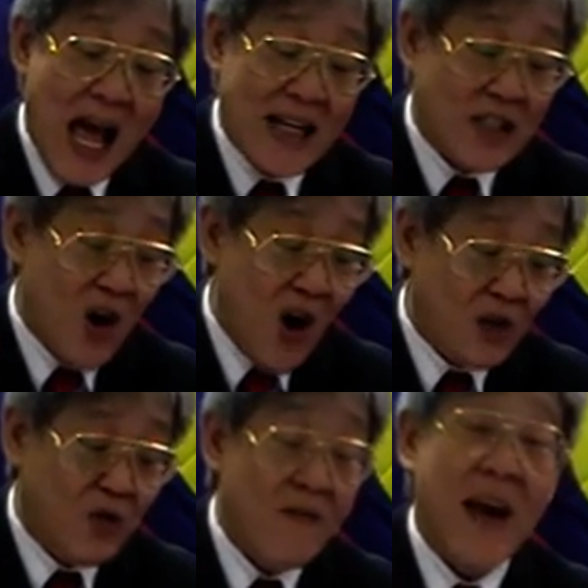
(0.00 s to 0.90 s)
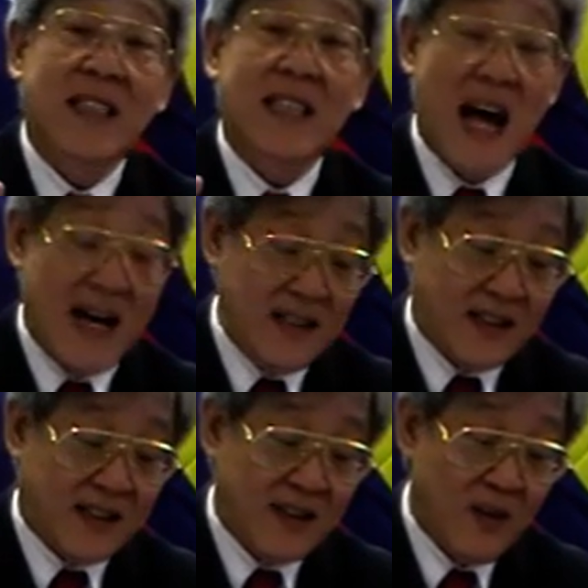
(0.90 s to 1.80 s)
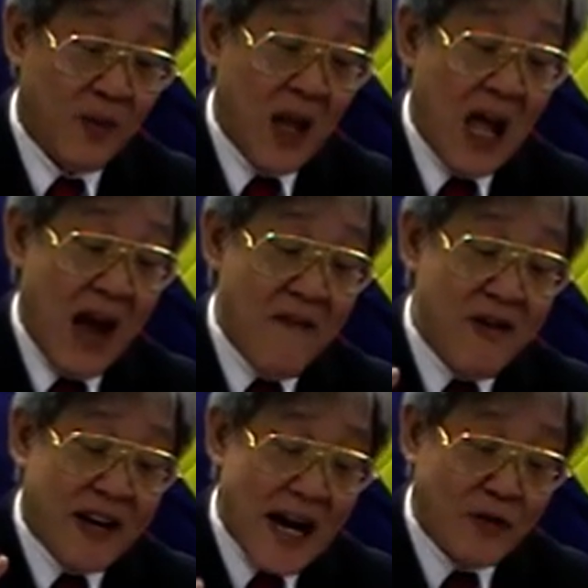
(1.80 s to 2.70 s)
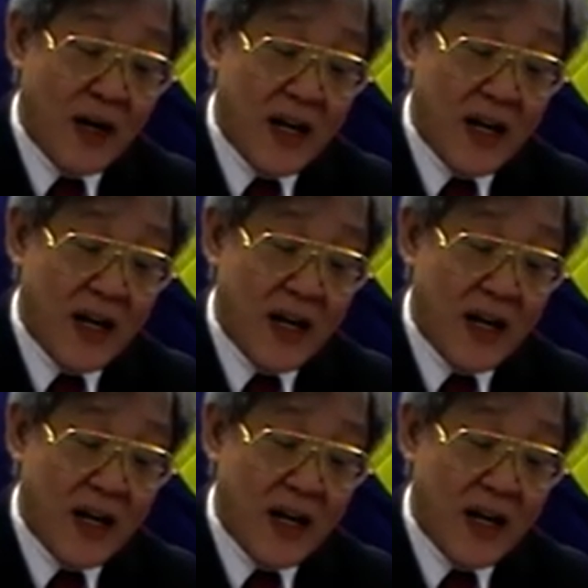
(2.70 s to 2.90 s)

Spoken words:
as he ought to have exercised, having regard to the